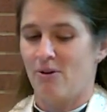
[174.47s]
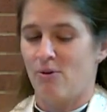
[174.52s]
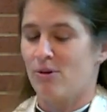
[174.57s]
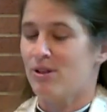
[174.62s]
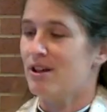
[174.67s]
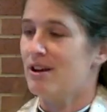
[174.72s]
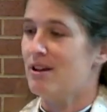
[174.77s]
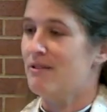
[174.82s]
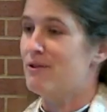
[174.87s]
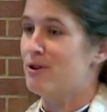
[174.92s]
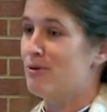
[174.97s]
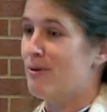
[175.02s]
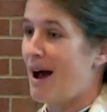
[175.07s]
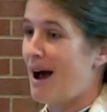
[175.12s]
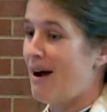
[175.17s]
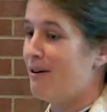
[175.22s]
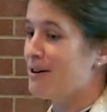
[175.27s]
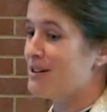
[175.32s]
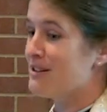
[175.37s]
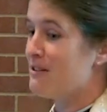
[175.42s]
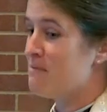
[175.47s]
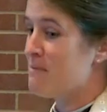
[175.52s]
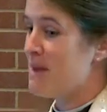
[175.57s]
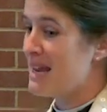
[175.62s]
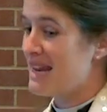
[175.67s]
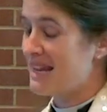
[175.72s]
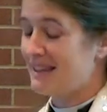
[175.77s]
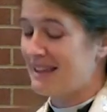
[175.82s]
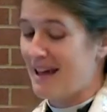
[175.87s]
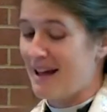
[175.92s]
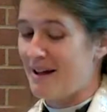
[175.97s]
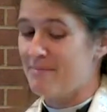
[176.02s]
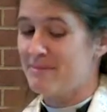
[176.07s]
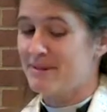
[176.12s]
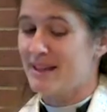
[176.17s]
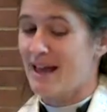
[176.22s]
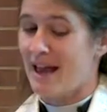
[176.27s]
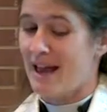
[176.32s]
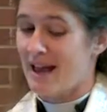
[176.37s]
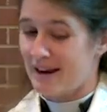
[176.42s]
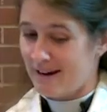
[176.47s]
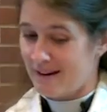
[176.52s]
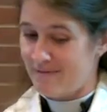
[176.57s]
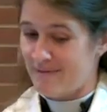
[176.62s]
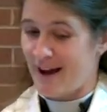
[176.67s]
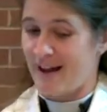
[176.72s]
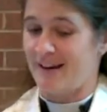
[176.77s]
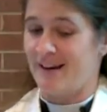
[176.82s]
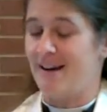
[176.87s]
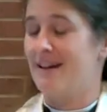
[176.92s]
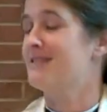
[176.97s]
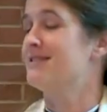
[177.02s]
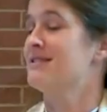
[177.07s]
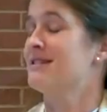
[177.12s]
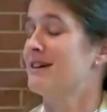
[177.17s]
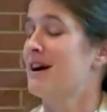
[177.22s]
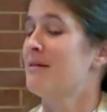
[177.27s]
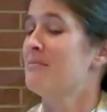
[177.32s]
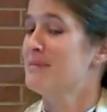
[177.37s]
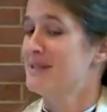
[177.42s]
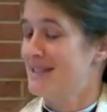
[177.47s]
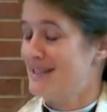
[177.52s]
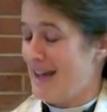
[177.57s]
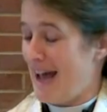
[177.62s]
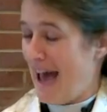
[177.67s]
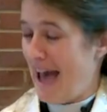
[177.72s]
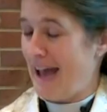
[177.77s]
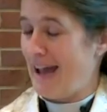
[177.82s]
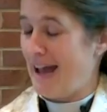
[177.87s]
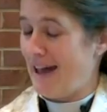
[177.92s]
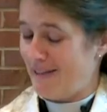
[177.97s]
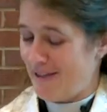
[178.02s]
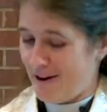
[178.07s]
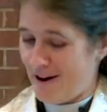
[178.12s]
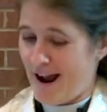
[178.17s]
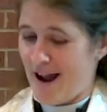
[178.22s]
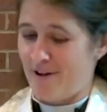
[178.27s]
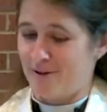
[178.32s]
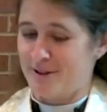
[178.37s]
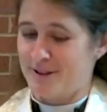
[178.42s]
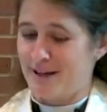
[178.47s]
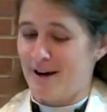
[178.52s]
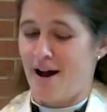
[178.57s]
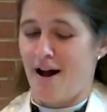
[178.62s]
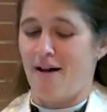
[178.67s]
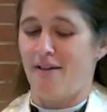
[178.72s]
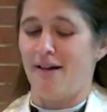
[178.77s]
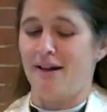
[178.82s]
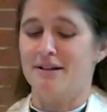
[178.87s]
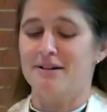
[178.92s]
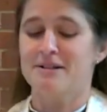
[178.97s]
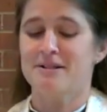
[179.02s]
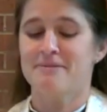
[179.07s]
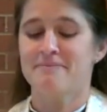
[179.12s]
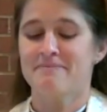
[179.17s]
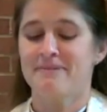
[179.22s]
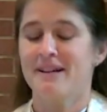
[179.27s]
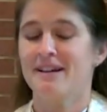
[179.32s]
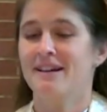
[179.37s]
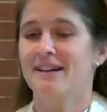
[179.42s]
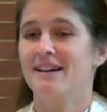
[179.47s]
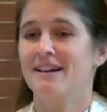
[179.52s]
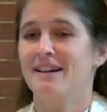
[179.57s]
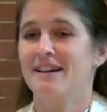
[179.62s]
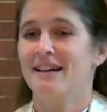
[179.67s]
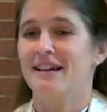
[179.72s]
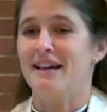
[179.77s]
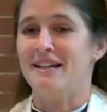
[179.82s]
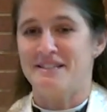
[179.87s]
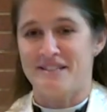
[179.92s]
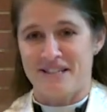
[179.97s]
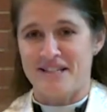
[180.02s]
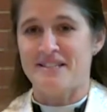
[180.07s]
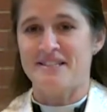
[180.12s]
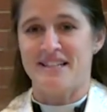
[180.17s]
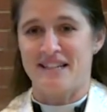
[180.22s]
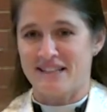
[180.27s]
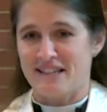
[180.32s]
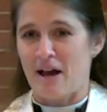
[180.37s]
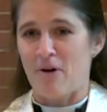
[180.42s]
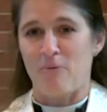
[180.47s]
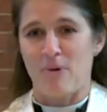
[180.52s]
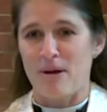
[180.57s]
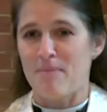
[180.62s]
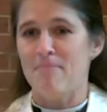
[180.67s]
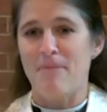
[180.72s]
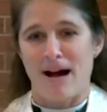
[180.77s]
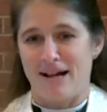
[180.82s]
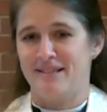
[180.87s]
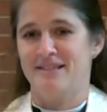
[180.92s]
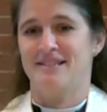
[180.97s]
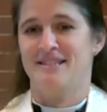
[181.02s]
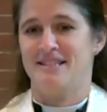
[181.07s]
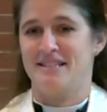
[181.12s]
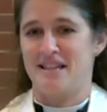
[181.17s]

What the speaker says: Within a few hours of meeting them, they had invited us to come stay at their house in Holland, insisting that we must